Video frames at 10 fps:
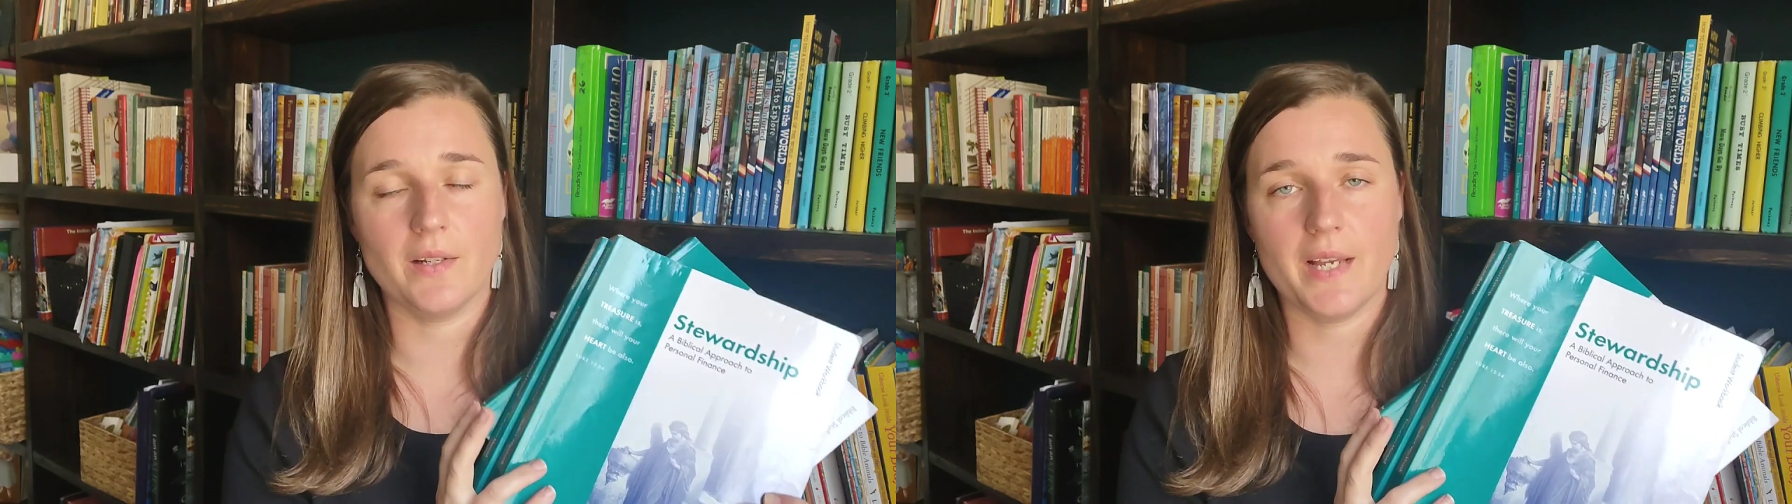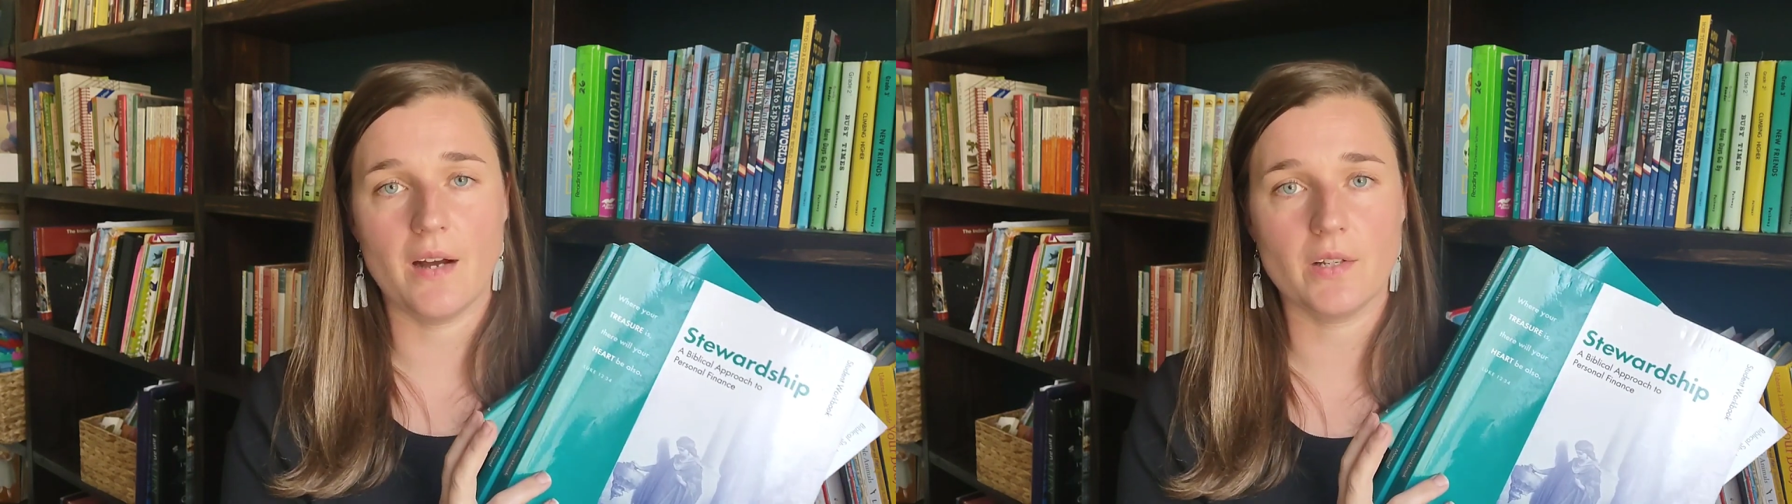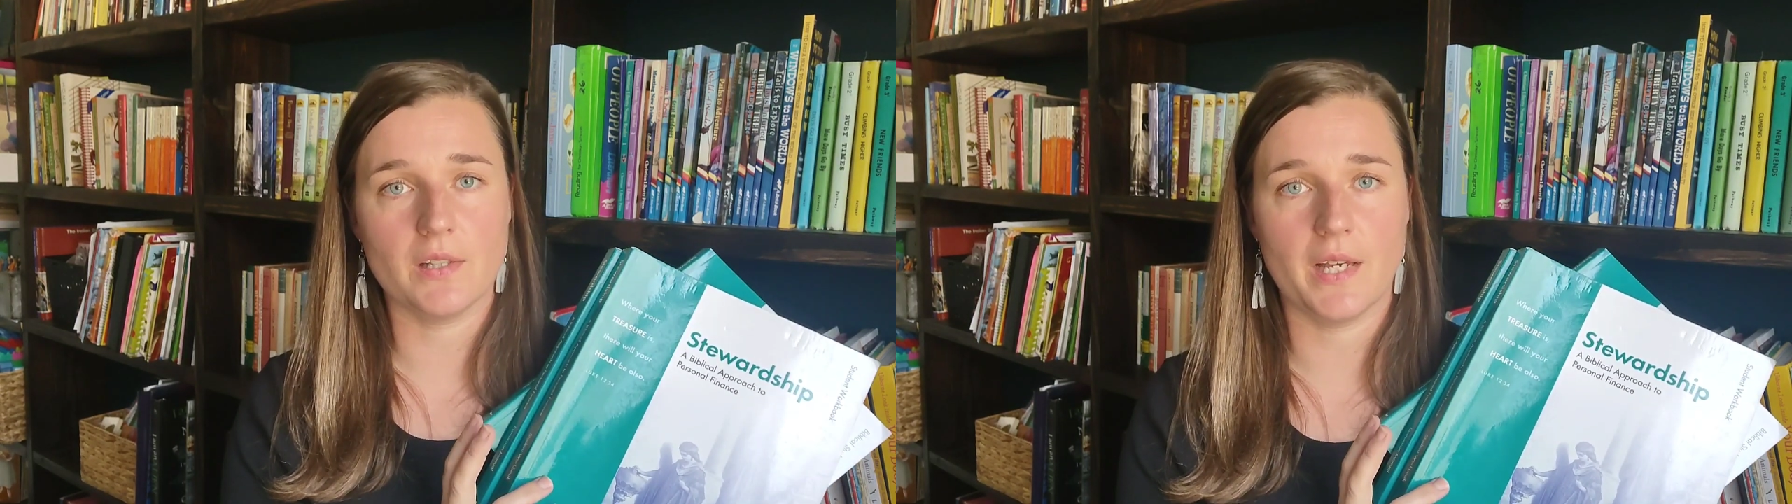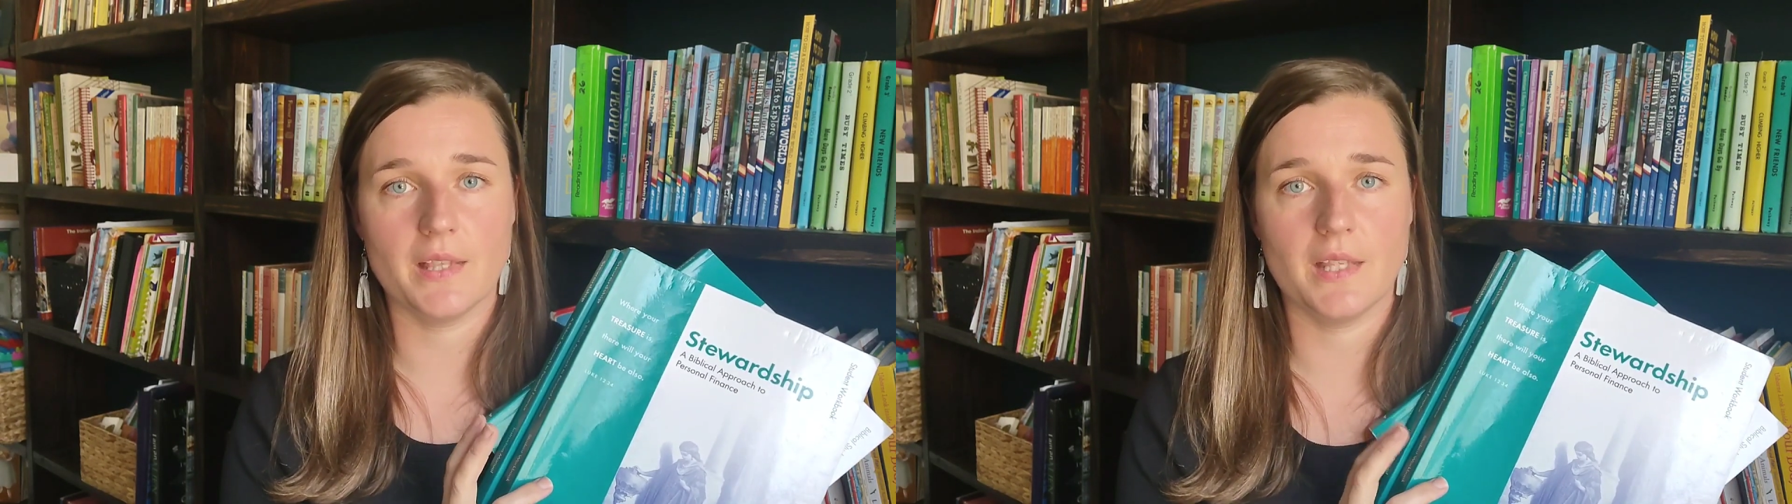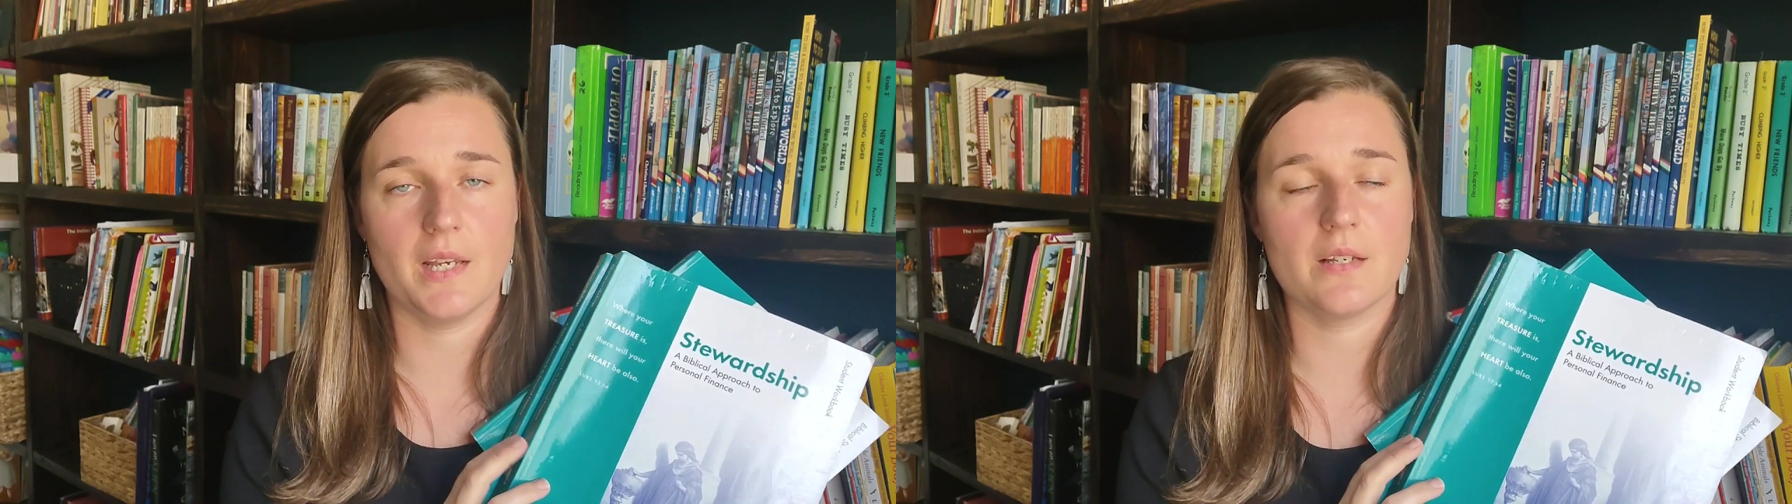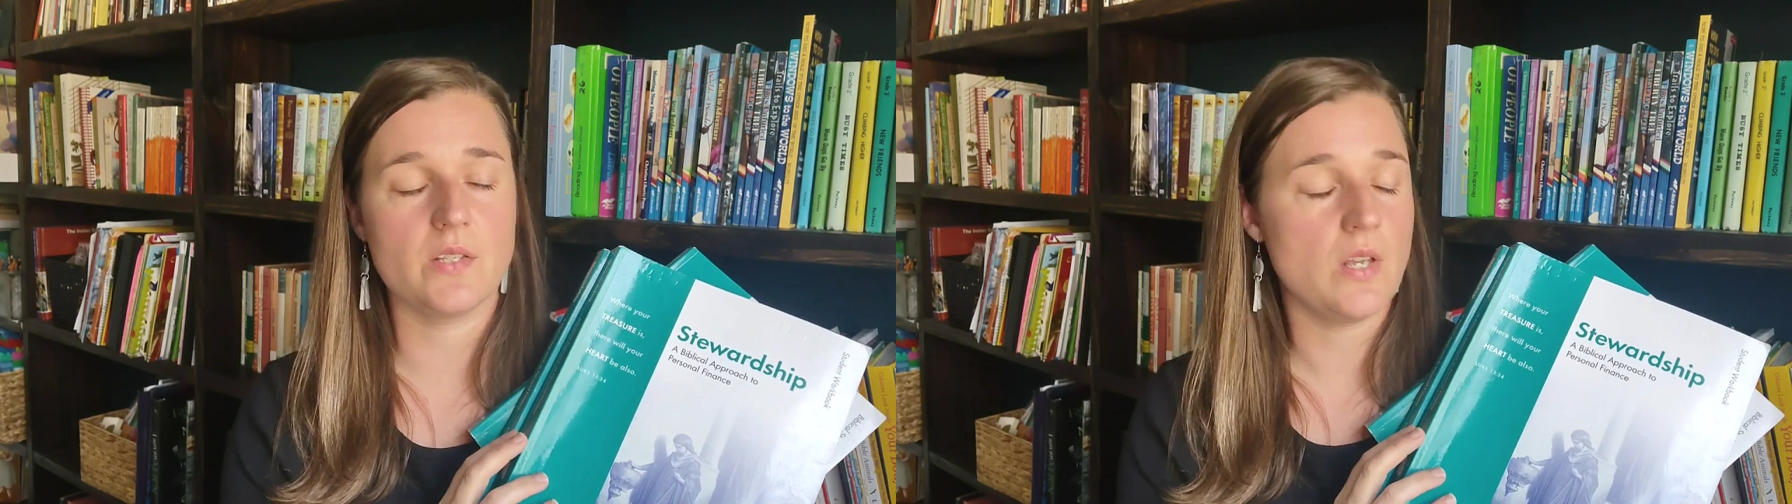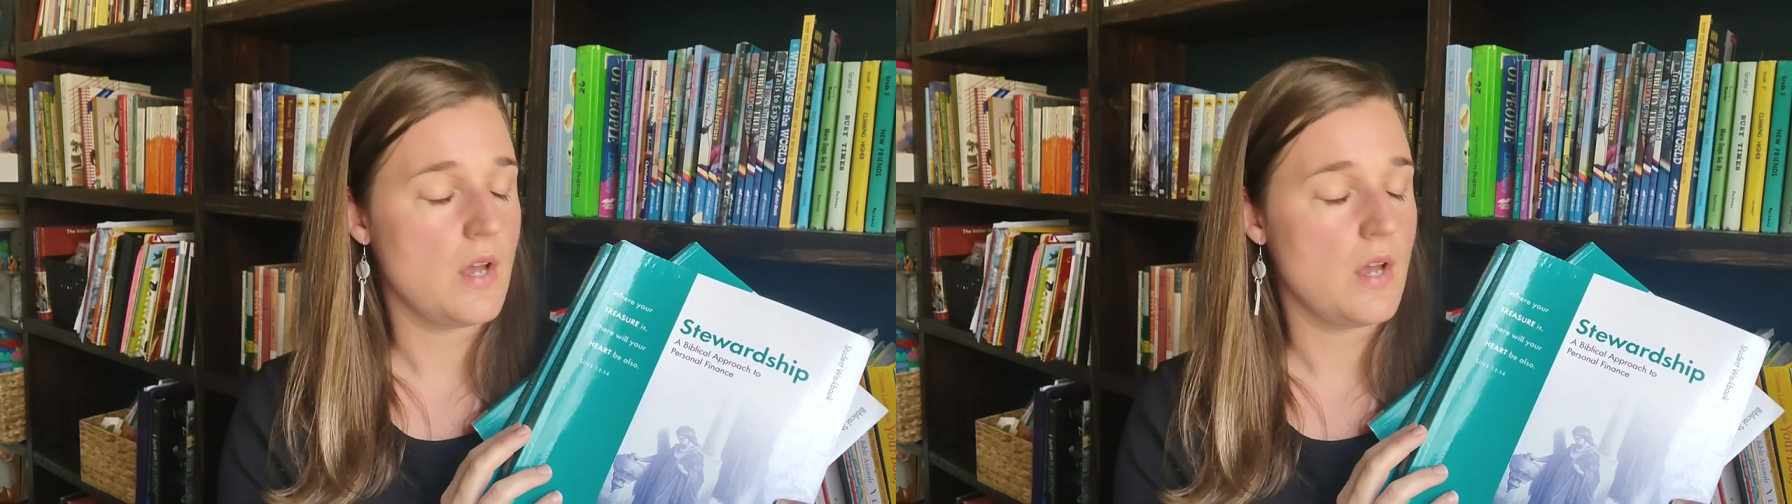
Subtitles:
calculate things,